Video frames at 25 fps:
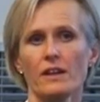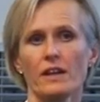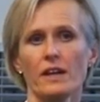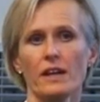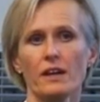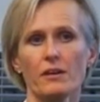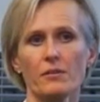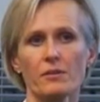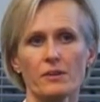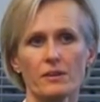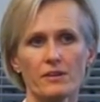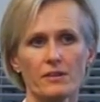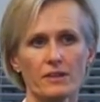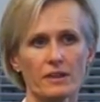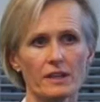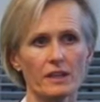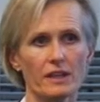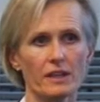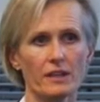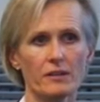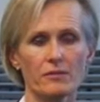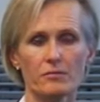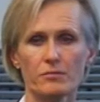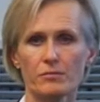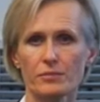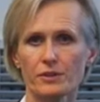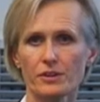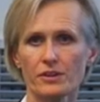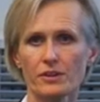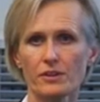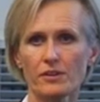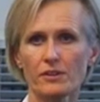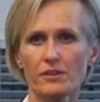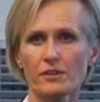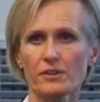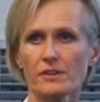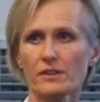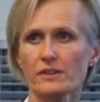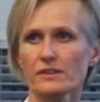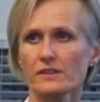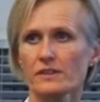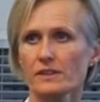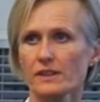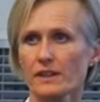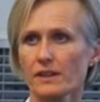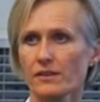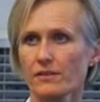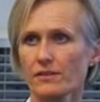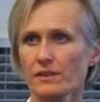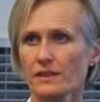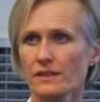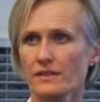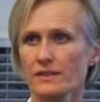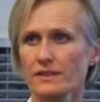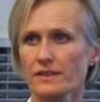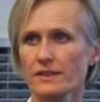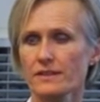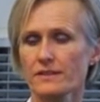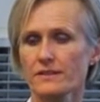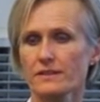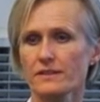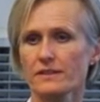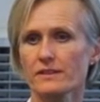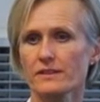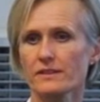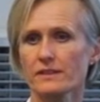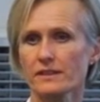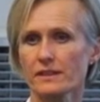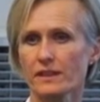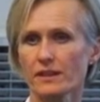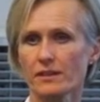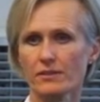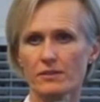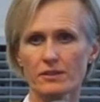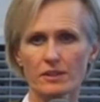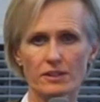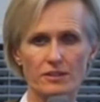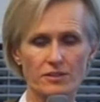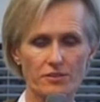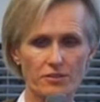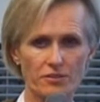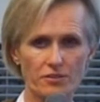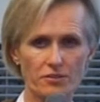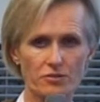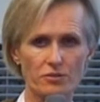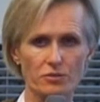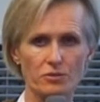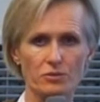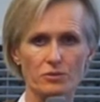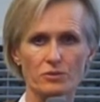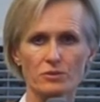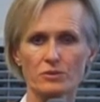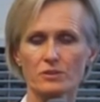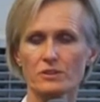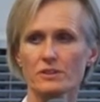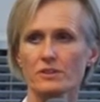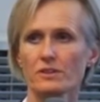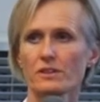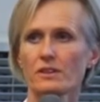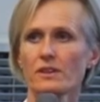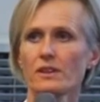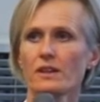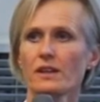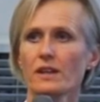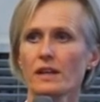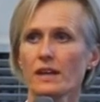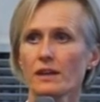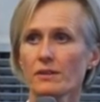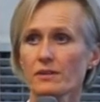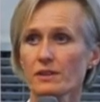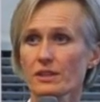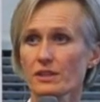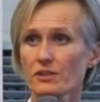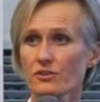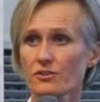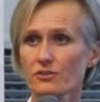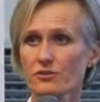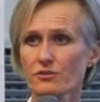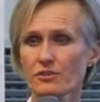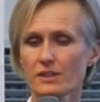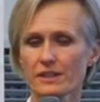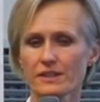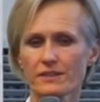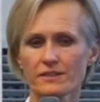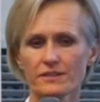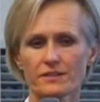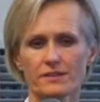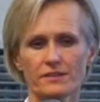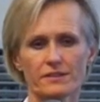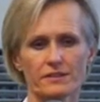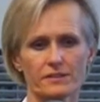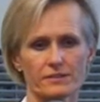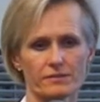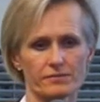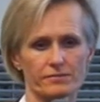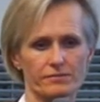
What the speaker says: How are they procured? How are they tested? How are they stored? How are they traced?